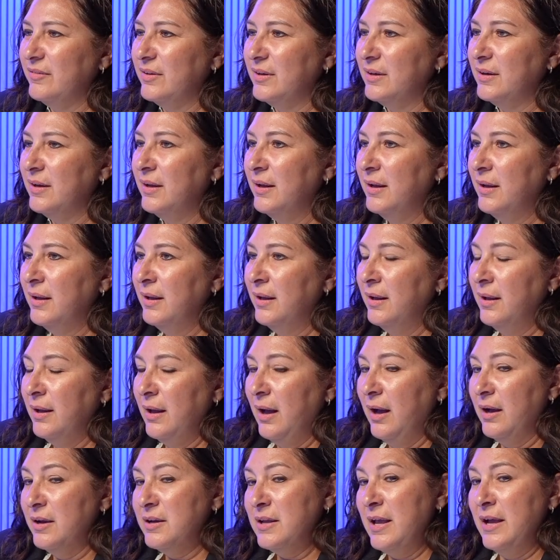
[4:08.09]
And
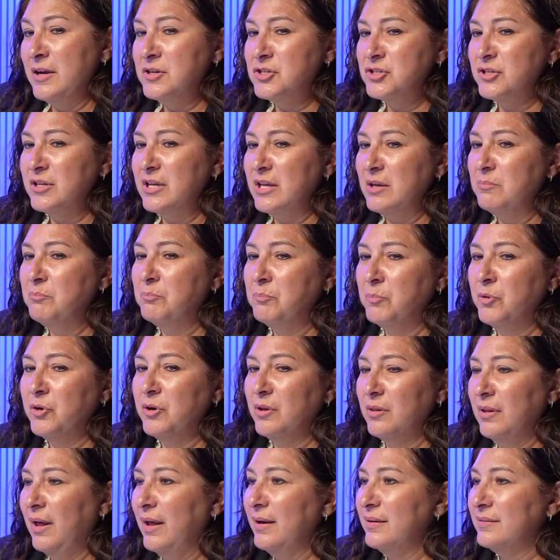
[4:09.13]
actually, he put
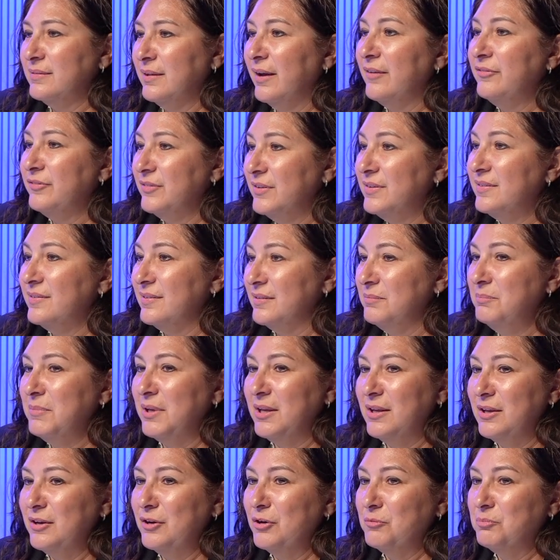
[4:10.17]
a lot of toughness in me.